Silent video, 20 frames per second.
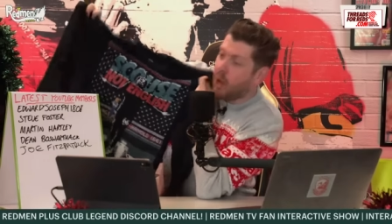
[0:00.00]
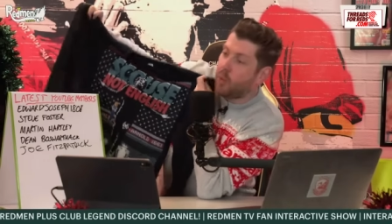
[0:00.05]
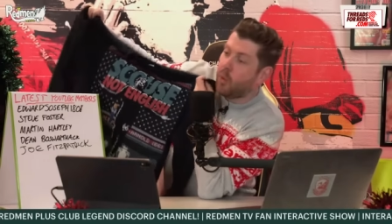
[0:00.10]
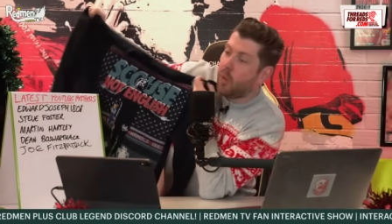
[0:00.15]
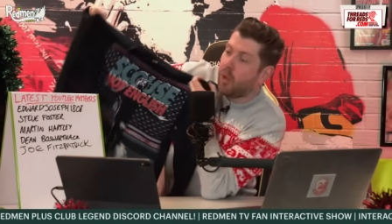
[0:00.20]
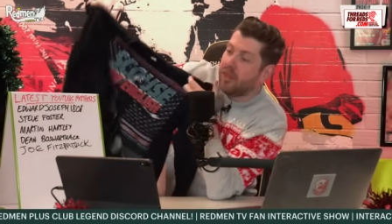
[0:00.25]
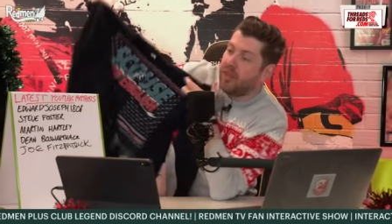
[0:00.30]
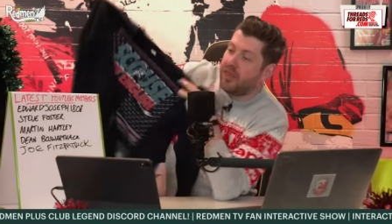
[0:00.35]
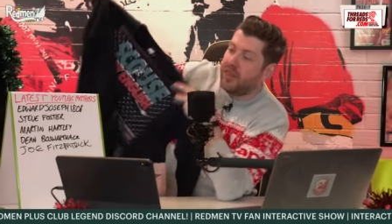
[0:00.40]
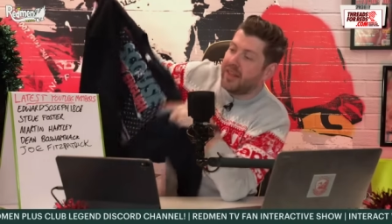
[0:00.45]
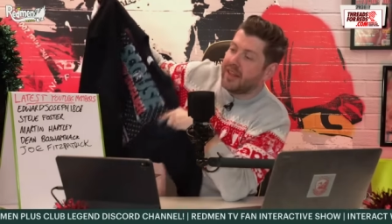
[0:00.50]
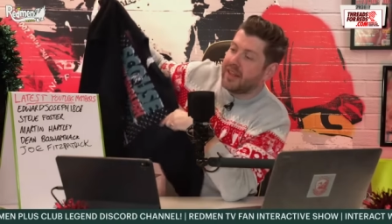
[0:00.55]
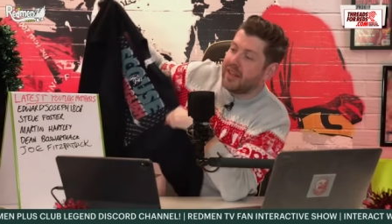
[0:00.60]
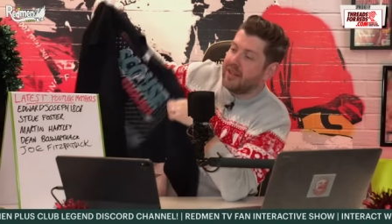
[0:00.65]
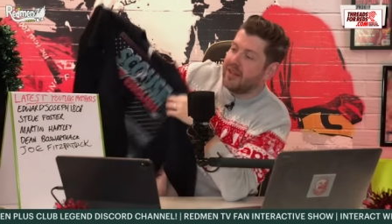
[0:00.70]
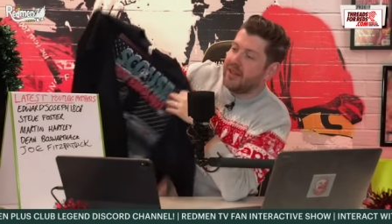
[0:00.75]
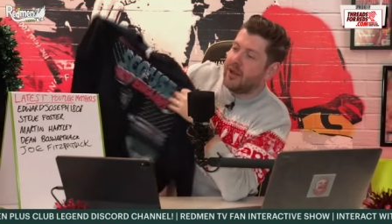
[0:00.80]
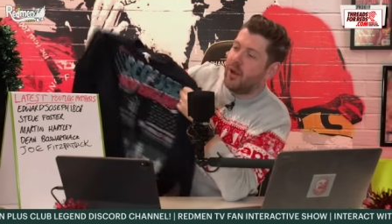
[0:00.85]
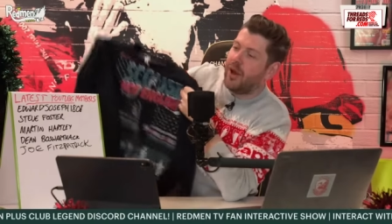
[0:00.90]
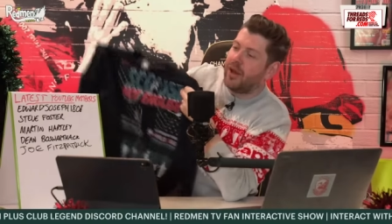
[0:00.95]
One thing
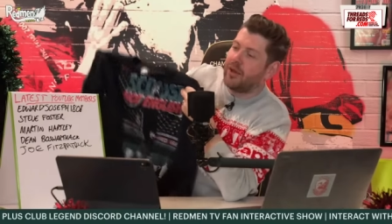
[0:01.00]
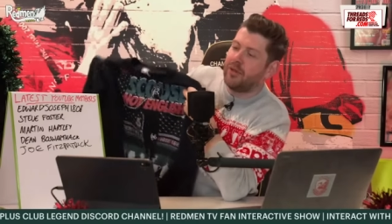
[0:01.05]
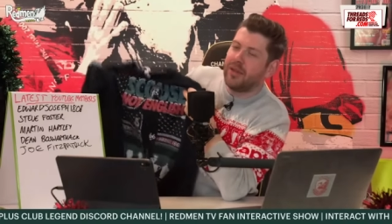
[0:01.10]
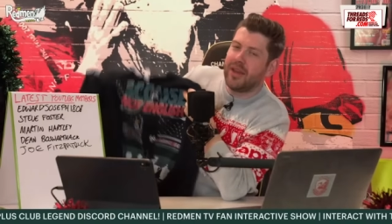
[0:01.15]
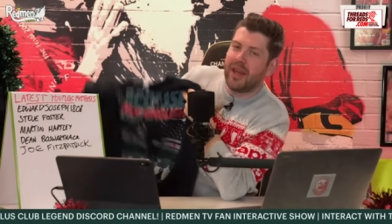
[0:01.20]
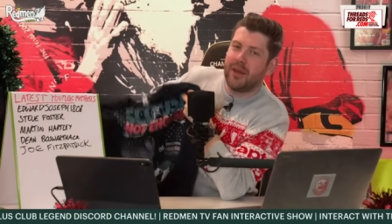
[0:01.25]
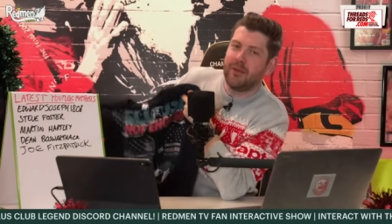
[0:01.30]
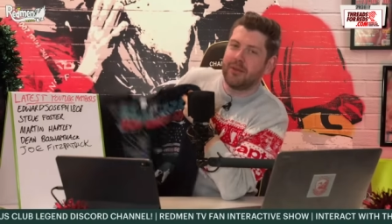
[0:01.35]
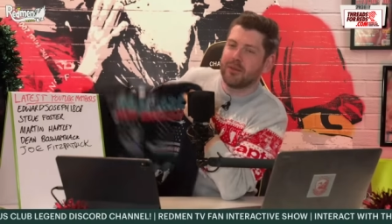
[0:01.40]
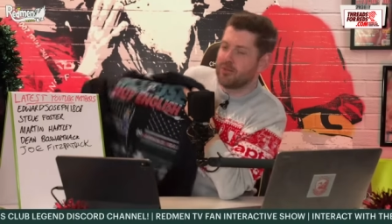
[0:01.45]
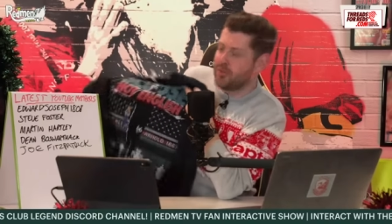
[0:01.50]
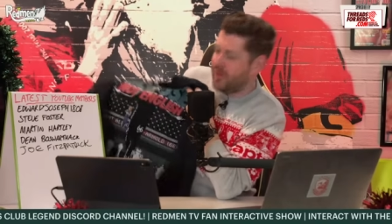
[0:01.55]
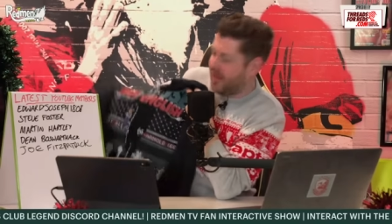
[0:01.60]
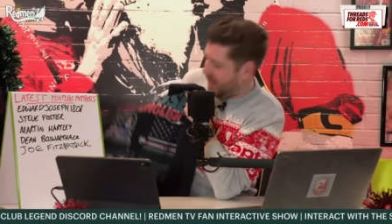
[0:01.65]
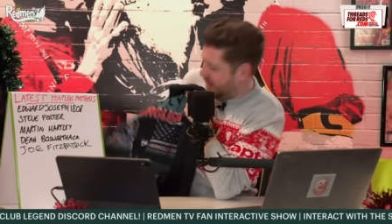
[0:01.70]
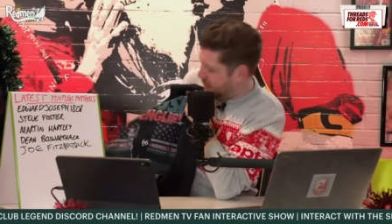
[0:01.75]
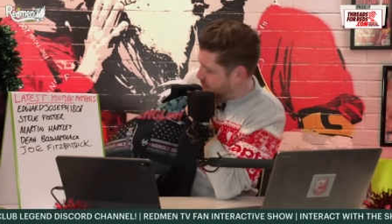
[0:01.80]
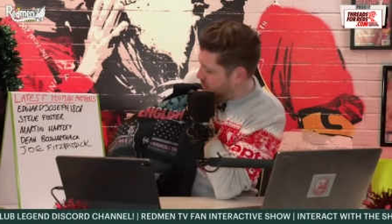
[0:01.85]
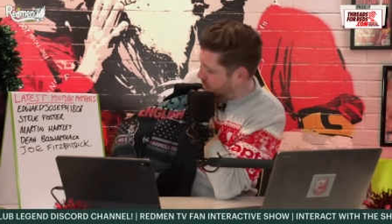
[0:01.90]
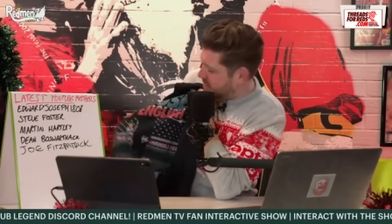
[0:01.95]
that, no, I don't think anyone's
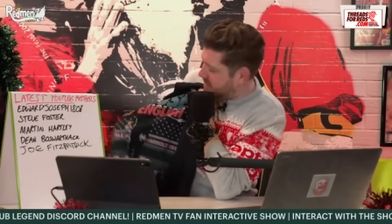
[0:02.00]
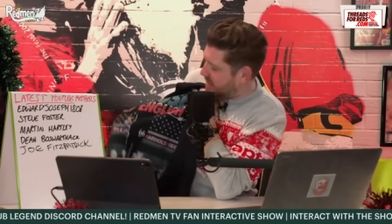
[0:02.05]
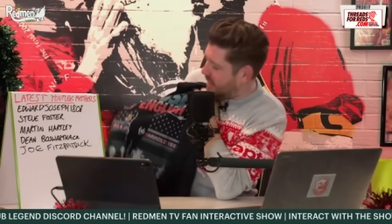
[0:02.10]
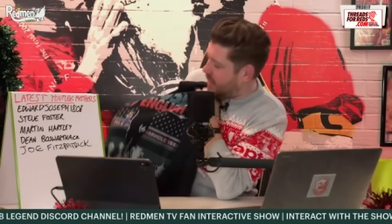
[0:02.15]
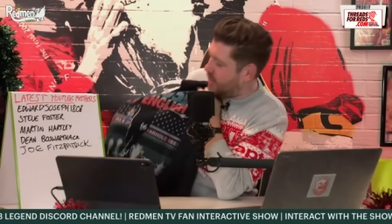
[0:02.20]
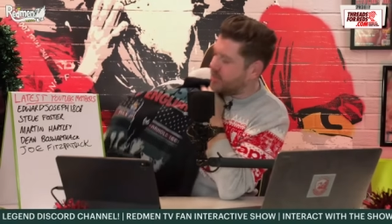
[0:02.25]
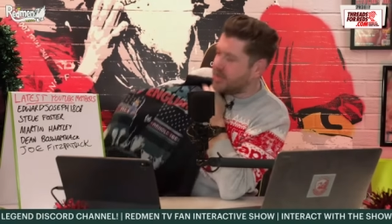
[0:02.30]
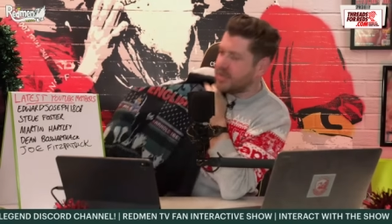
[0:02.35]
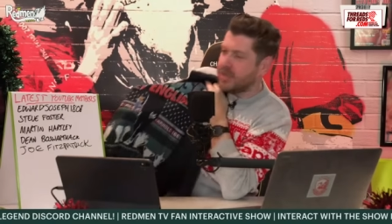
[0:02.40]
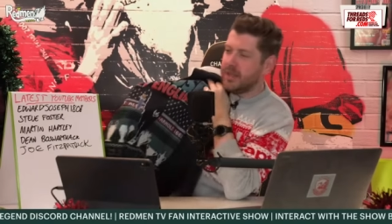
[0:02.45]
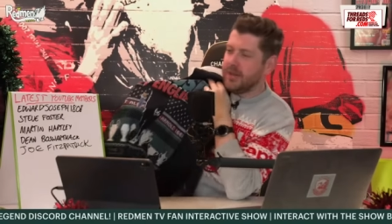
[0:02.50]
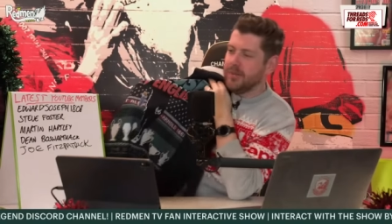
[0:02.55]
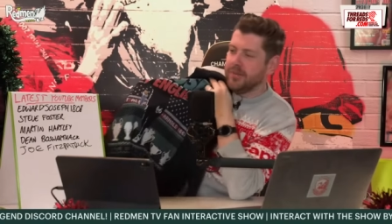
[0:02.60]
really pointed out.